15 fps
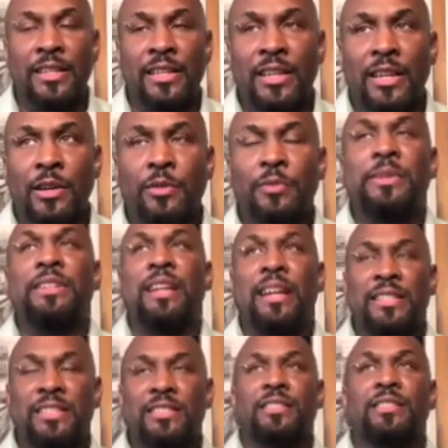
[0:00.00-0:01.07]
it would be
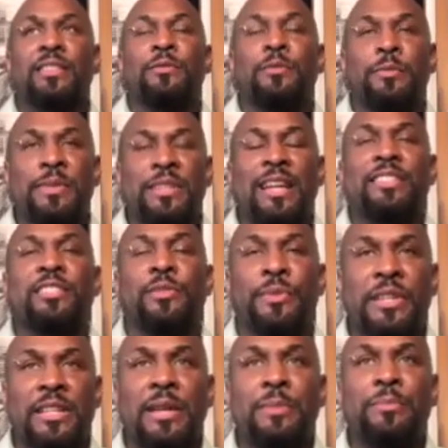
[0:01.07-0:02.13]
nice to
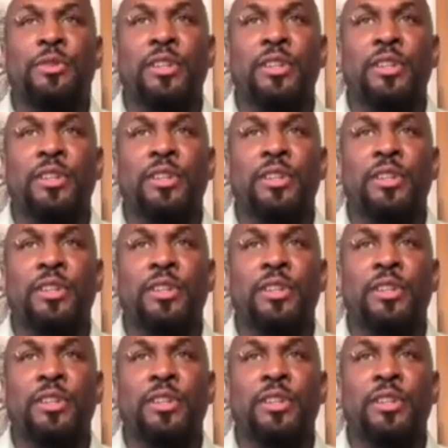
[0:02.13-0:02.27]
read that book